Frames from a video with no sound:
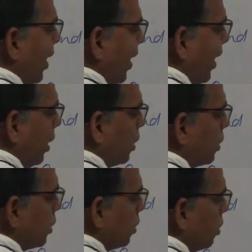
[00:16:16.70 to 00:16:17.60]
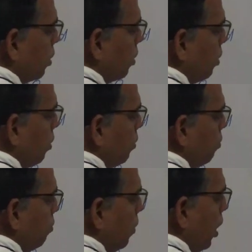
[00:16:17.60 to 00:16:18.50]
x
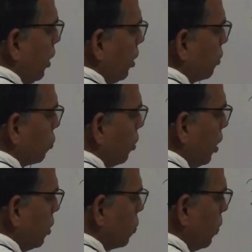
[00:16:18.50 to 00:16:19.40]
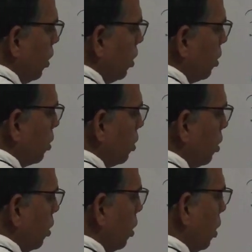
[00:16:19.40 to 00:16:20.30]
minus thrice y
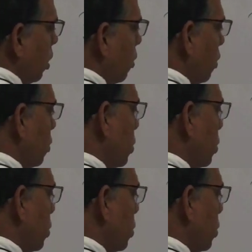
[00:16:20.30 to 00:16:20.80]
equal to